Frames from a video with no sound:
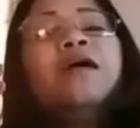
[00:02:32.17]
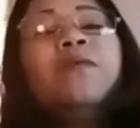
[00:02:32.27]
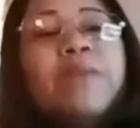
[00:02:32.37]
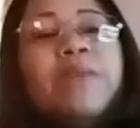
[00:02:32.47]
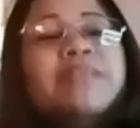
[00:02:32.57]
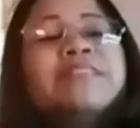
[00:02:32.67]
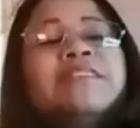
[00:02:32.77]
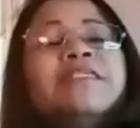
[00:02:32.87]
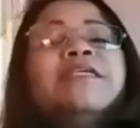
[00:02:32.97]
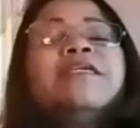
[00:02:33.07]

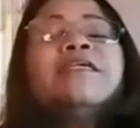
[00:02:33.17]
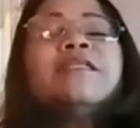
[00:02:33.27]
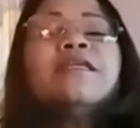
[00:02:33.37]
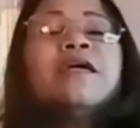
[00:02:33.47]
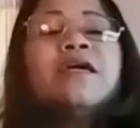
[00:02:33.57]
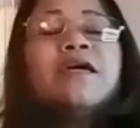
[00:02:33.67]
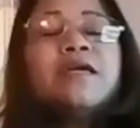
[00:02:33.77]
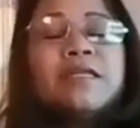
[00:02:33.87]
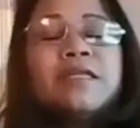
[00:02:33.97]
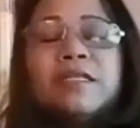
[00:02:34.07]
amazing,
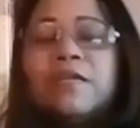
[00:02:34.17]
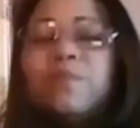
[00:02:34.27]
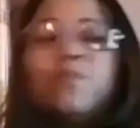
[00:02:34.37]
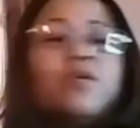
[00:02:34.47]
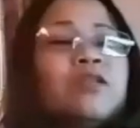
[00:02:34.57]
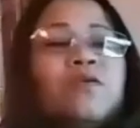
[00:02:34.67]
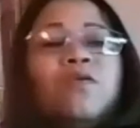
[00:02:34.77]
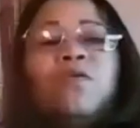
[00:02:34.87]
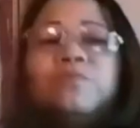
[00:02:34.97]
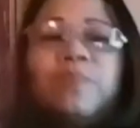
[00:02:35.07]
na hindi mo
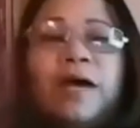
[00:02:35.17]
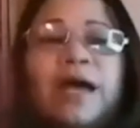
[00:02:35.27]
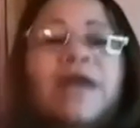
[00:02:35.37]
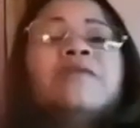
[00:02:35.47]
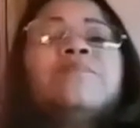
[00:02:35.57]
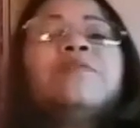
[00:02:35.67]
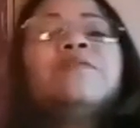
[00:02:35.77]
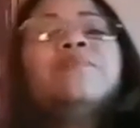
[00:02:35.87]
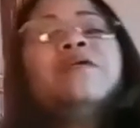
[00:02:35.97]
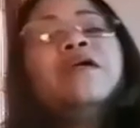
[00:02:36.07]
hino-hold back,
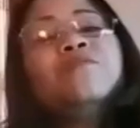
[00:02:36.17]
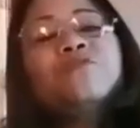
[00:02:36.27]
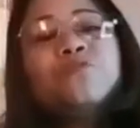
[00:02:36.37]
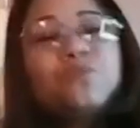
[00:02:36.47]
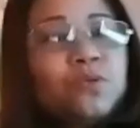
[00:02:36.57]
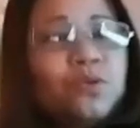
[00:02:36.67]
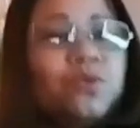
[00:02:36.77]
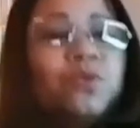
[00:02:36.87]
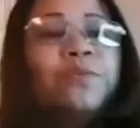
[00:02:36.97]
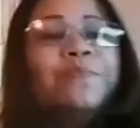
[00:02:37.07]
binibigay mo
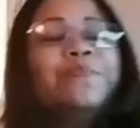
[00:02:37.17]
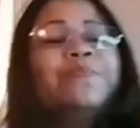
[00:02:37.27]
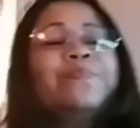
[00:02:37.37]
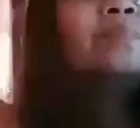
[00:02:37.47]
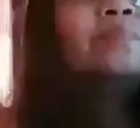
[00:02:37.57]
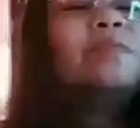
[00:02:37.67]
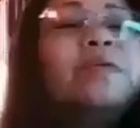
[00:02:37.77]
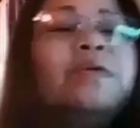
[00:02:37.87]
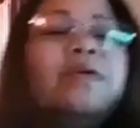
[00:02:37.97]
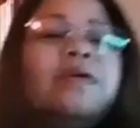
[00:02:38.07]
todo.
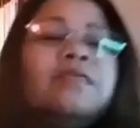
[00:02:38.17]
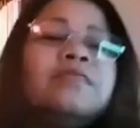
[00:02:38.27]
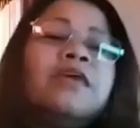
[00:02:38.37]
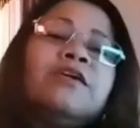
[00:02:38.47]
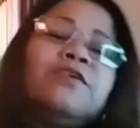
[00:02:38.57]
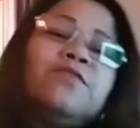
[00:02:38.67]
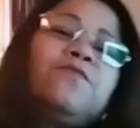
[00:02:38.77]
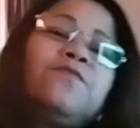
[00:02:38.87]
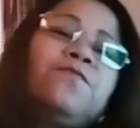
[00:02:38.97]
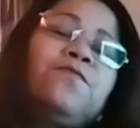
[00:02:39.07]
Thank
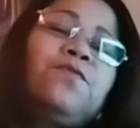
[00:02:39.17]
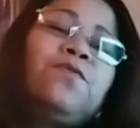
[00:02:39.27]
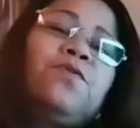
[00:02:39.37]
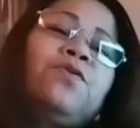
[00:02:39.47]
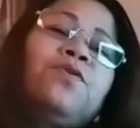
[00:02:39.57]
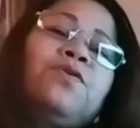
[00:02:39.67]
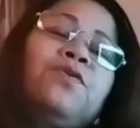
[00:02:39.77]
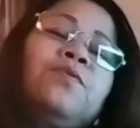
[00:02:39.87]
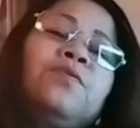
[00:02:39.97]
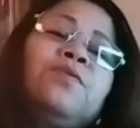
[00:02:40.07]
you
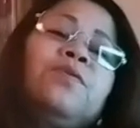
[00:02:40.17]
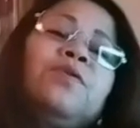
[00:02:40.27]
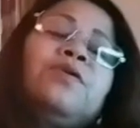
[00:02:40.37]
for